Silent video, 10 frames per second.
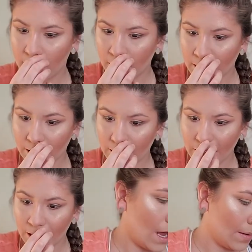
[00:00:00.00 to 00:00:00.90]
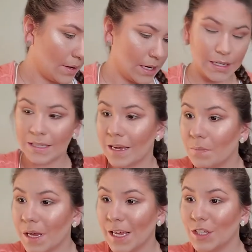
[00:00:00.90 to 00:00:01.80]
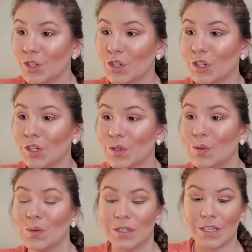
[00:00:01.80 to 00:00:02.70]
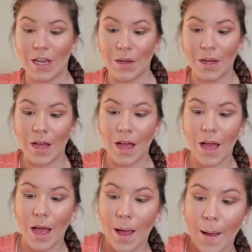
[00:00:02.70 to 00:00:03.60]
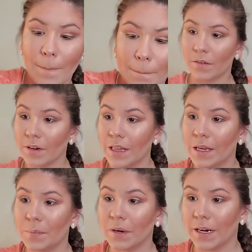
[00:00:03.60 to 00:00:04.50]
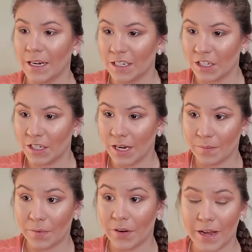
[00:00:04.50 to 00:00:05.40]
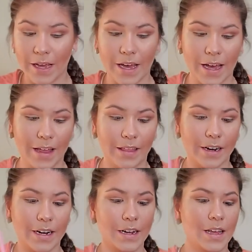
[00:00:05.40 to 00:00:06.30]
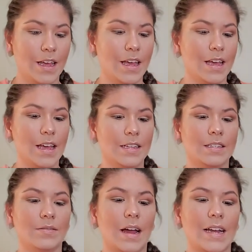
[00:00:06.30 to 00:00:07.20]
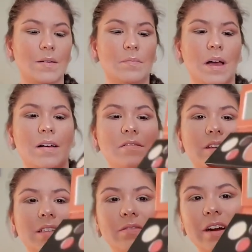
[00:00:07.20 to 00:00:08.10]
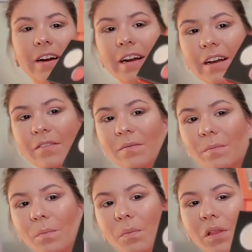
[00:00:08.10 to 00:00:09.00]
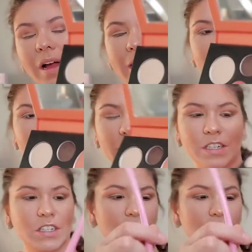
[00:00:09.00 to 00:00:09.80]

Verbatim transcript: And then I'm gonna dip into some really pretty shimmery color it's right above this very blunt orange